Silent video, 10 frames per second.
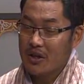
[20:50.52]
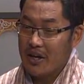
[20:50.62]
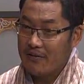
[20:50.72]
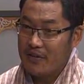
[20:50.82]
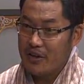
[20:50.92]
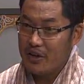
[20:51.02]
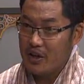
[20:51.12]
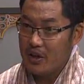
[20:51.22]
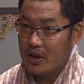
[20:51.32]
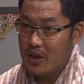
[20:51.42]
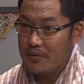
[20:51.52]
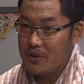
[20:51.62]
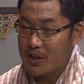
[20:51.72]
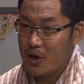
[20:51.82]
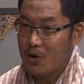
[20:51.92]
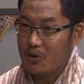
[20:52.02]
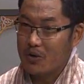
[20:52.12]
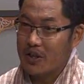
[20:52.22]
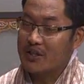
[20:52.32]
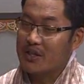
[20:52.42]
every geok
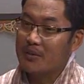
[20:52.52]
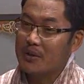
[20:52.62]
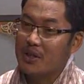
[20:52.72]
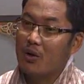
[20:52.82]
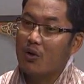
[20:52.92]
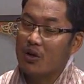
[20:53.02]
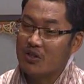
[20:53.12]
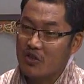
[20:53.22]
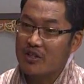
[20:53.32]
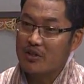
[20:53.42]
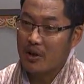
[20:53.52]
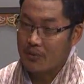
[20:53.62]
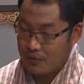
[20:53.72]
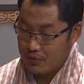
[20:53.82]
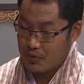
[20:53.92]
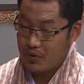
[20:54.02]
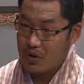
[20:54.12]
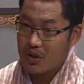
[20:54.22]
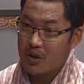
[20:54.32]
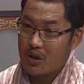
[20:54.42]
is given the local grant of
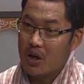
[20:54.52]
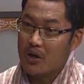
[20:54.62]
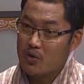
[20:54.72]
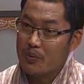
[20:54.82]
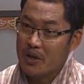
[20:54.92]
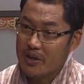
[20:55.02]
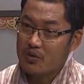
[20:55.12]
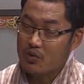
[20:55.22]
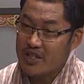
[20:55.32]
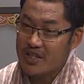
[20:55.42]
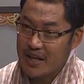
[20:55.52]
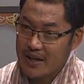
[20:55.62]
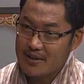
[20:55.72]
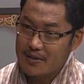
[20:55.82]
2 million, 20 lakhs.